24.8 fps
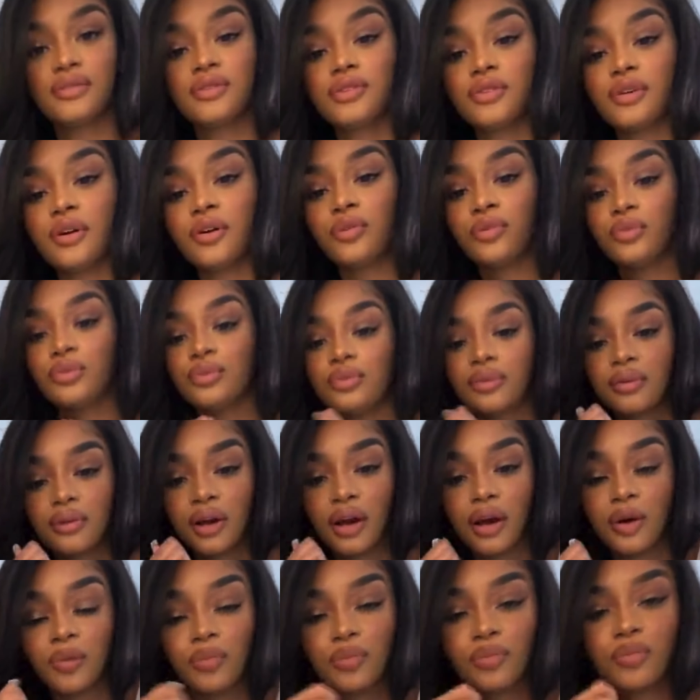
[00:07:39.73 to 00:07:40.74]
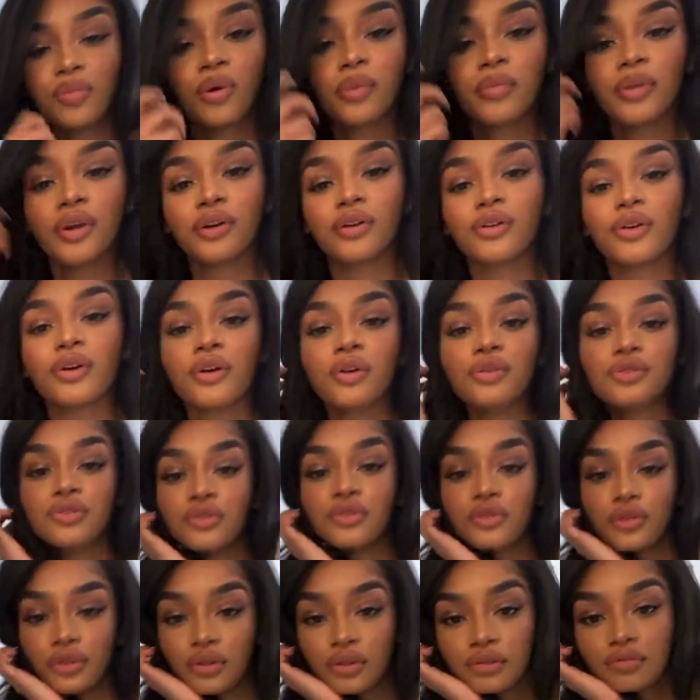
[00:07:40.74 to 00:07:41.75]
so I'm probably gonna go
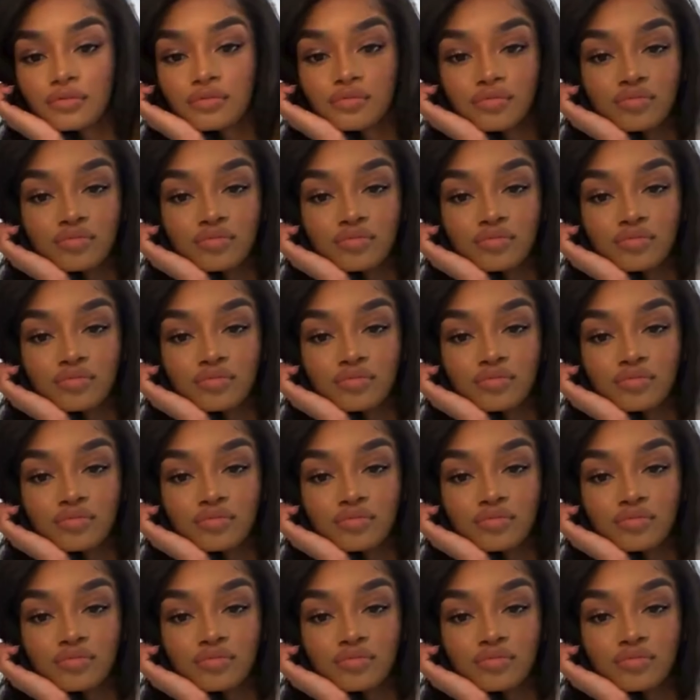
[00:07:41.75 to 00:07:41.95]
soon.